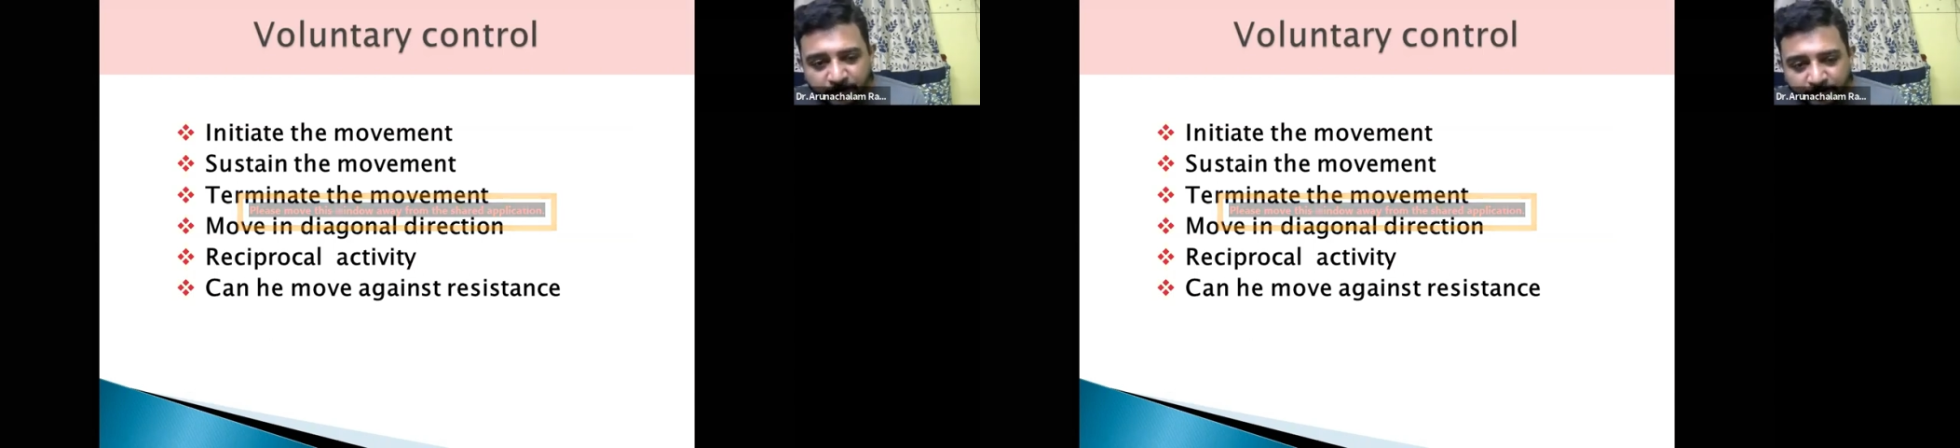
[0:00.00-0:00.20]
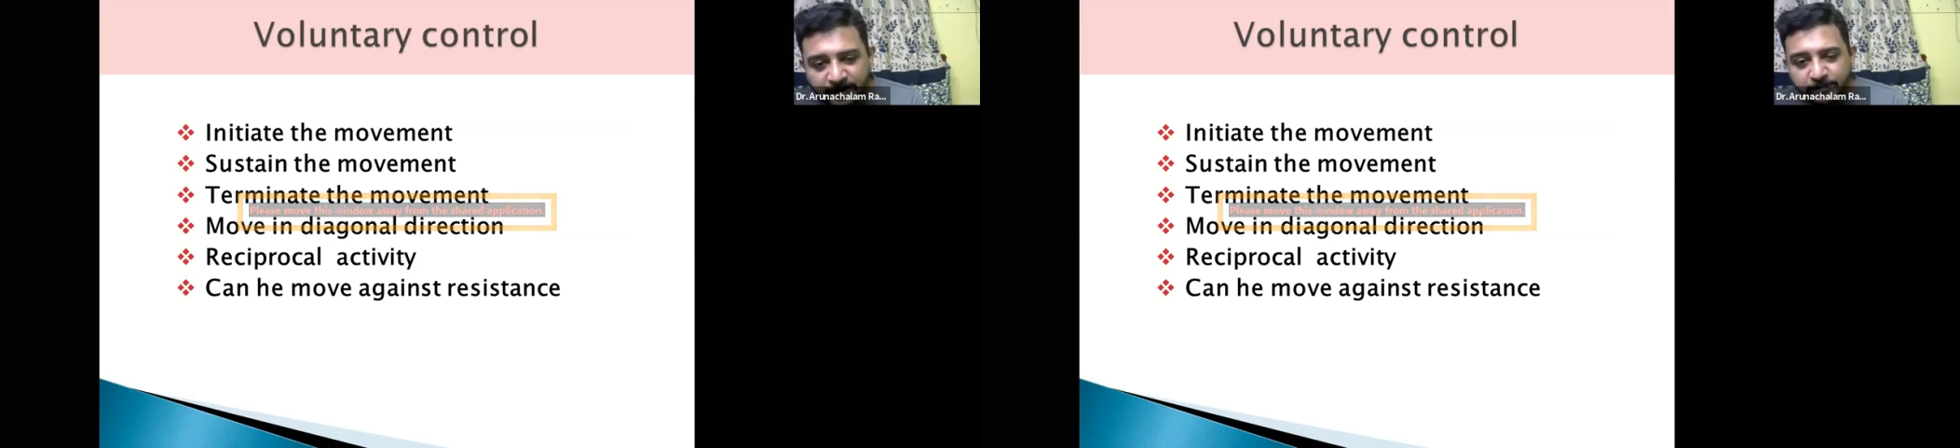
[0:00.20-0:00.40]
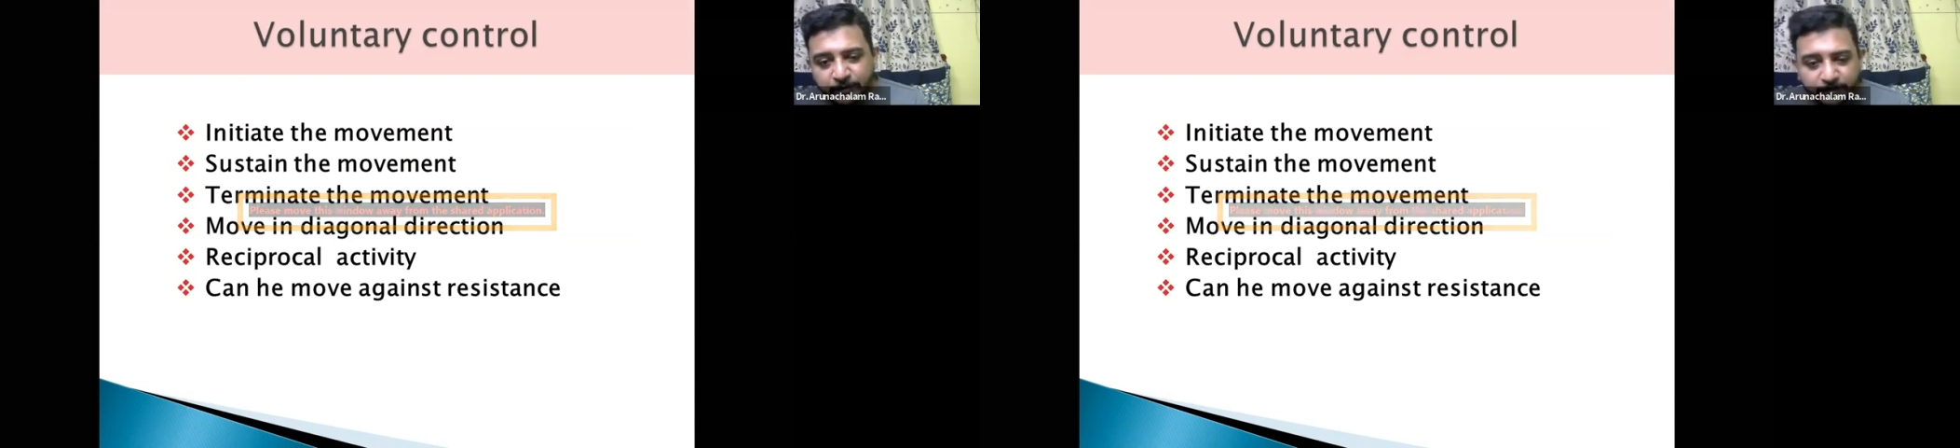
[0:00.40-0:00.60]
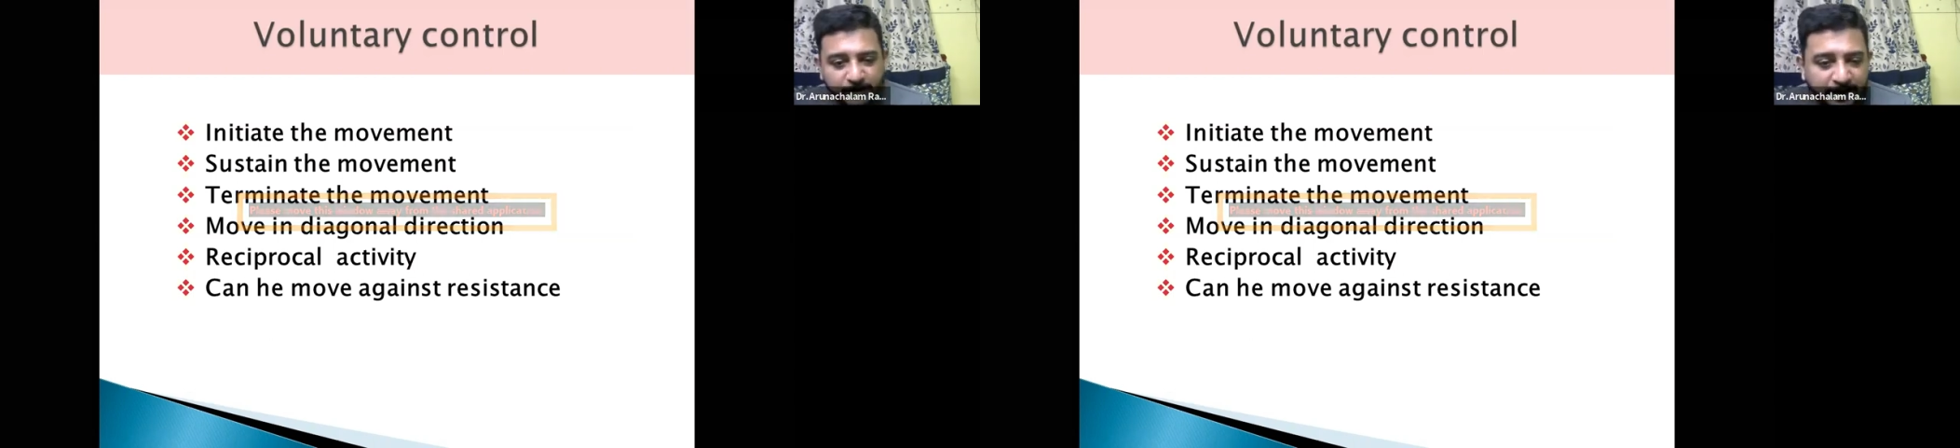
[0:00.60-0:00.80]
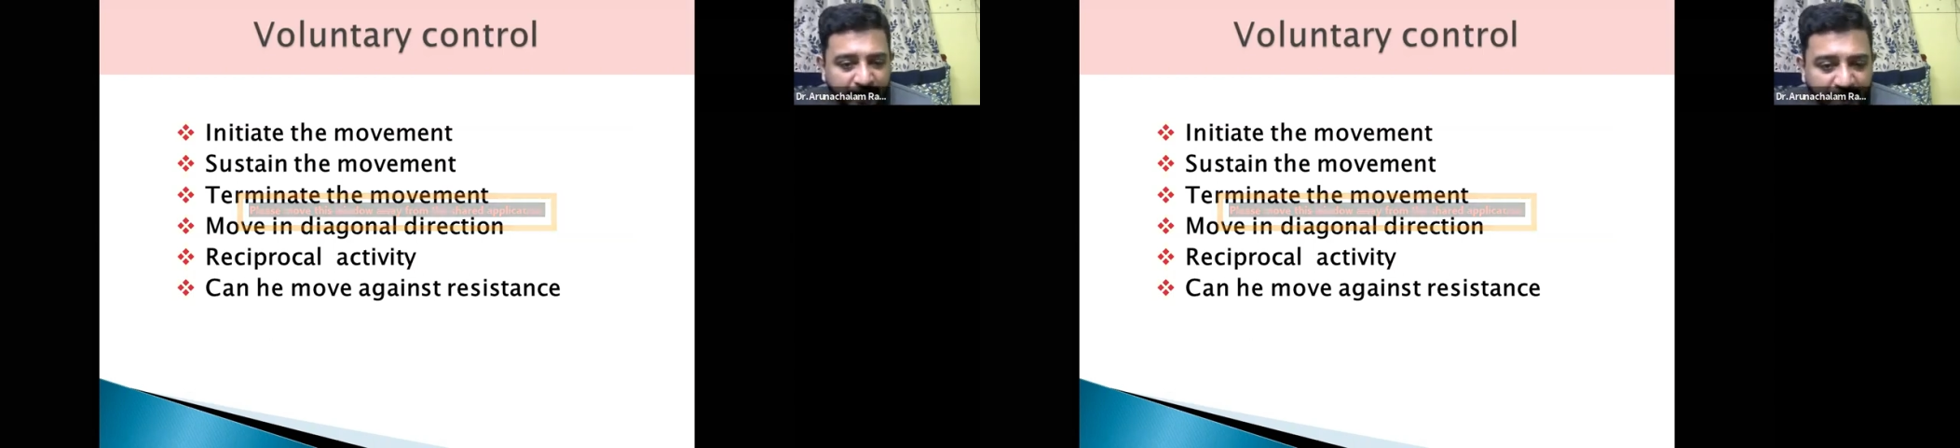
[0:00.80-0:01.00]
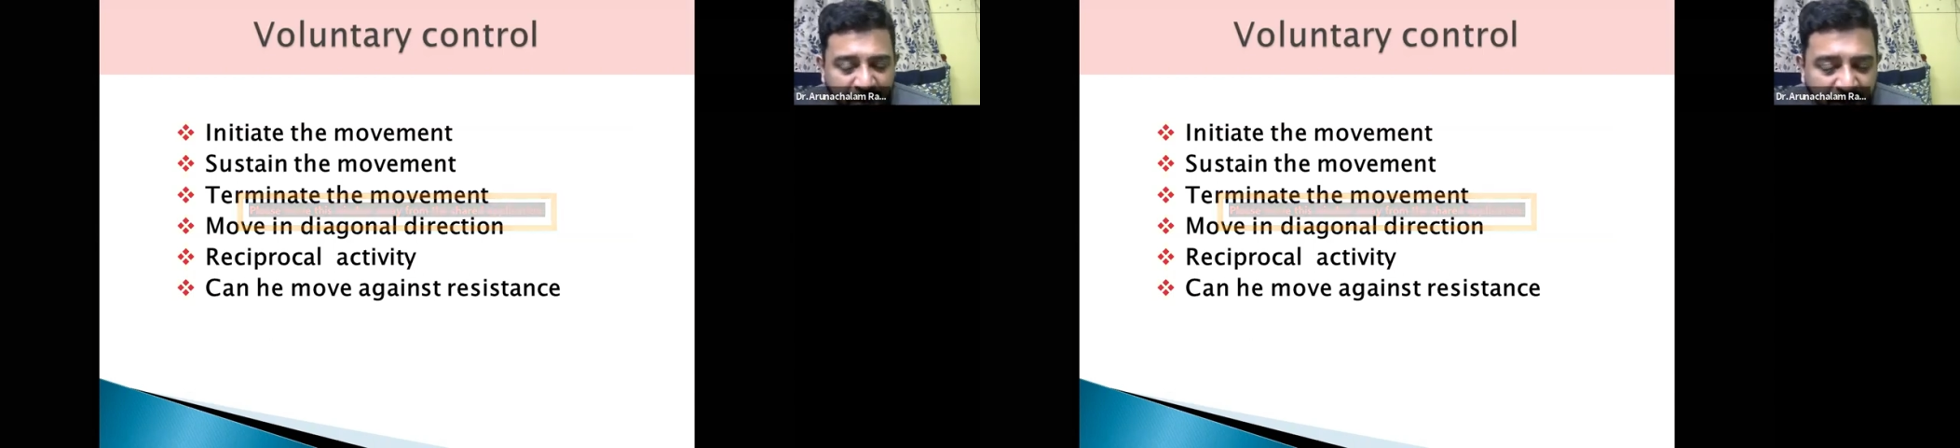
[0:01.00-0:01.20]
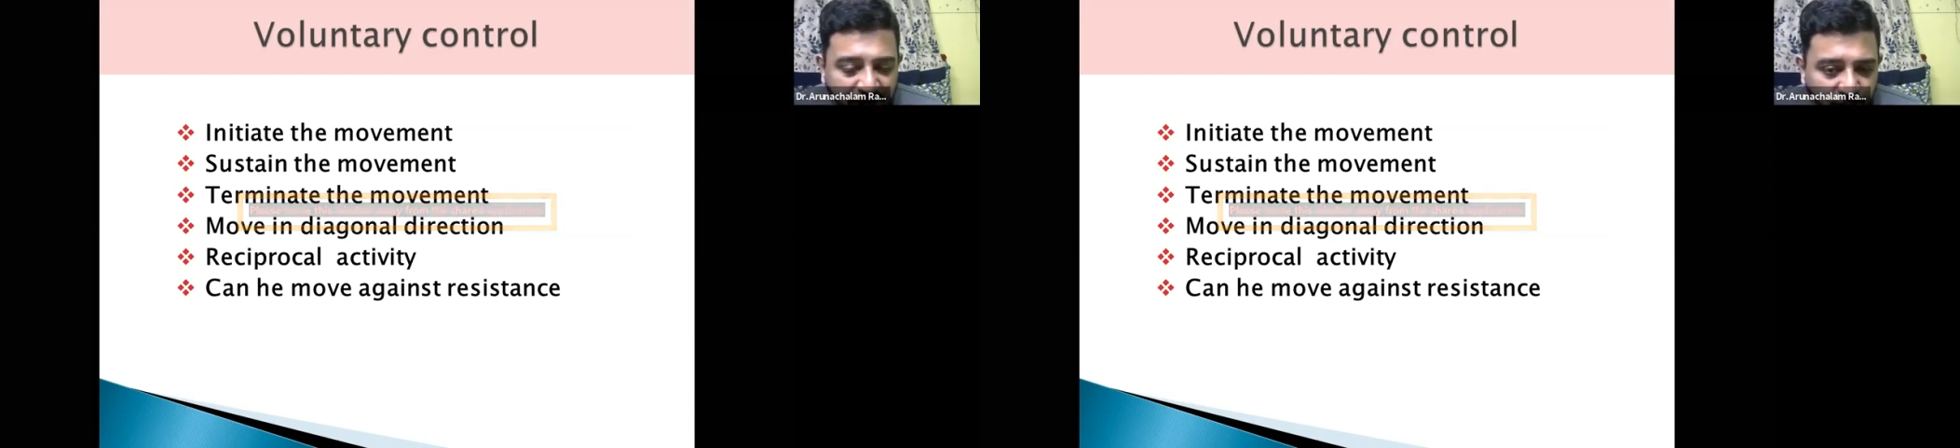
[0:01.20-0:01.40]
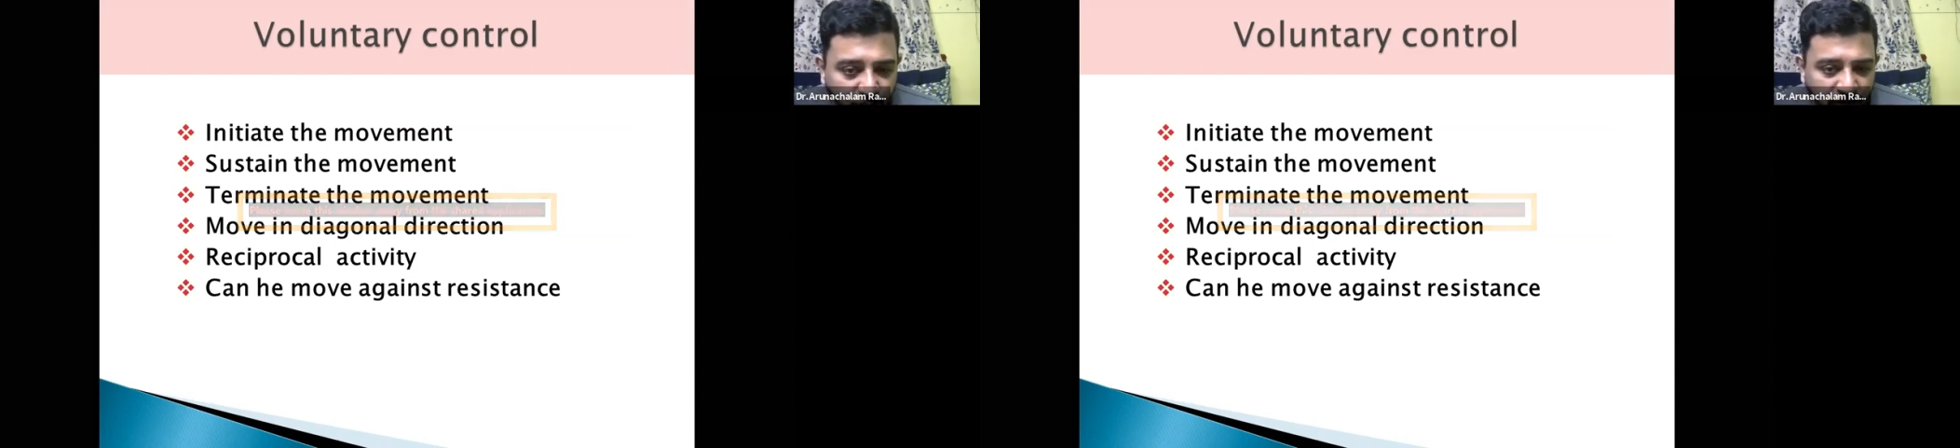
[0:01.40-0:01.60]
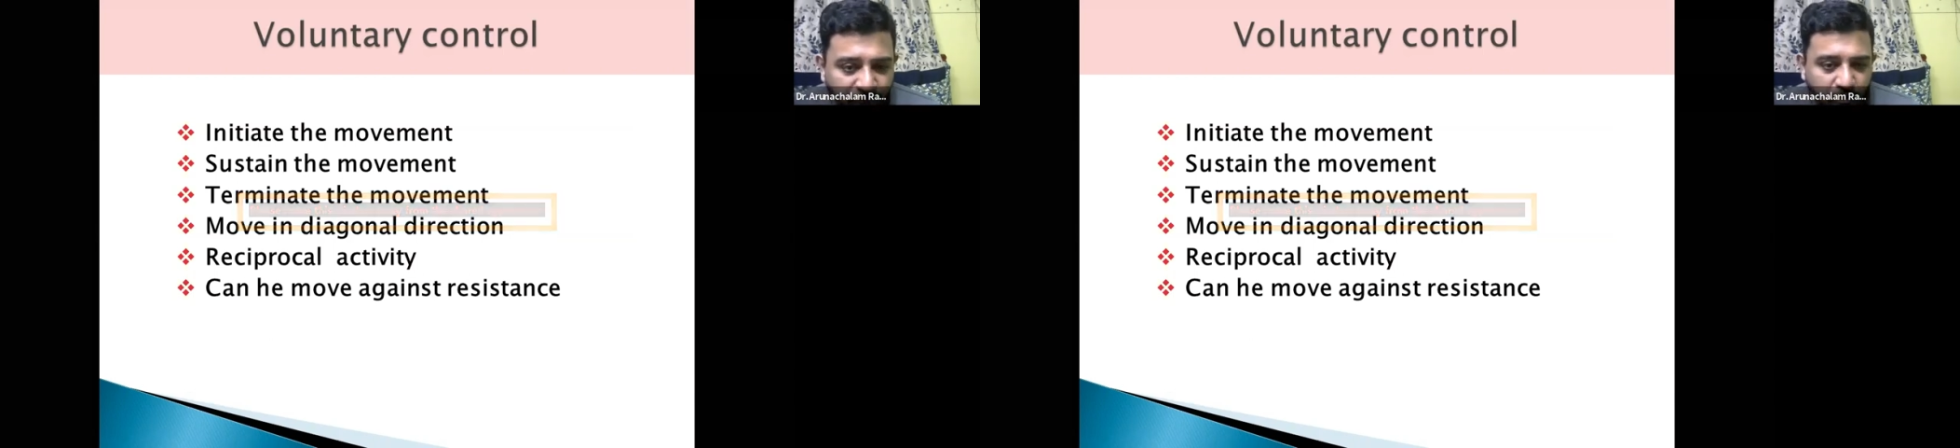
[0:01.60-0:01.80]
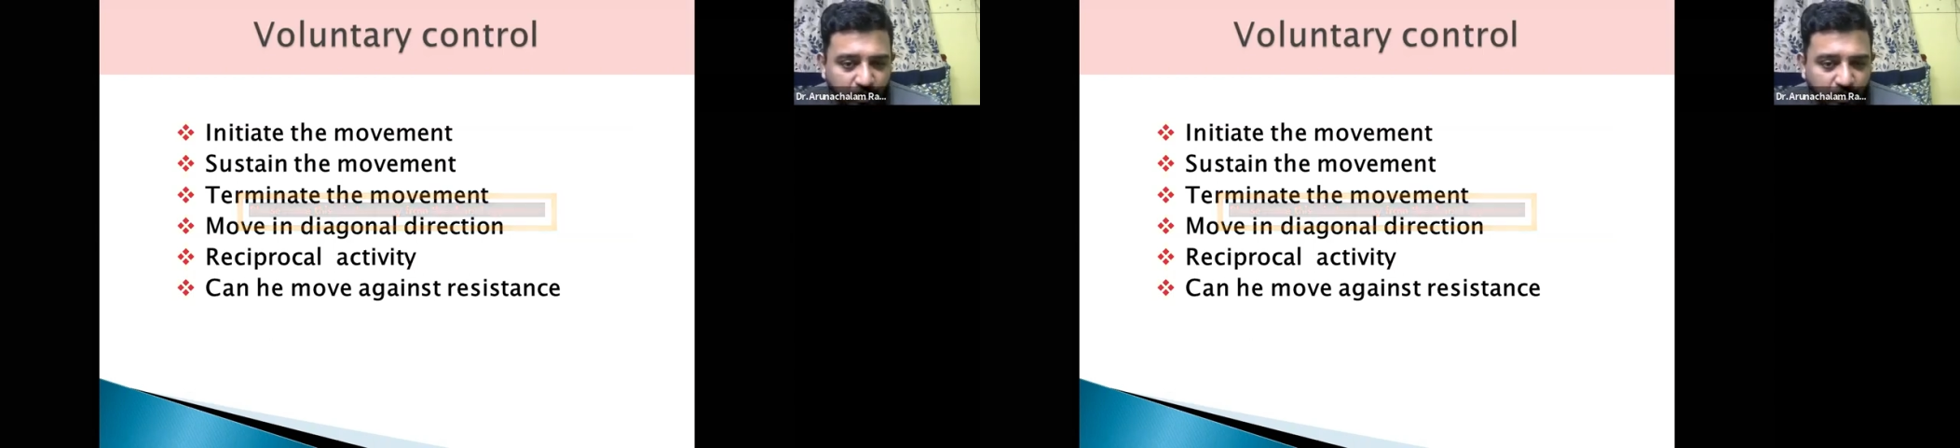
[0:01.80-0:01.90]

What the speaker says: Many people, I had a lot of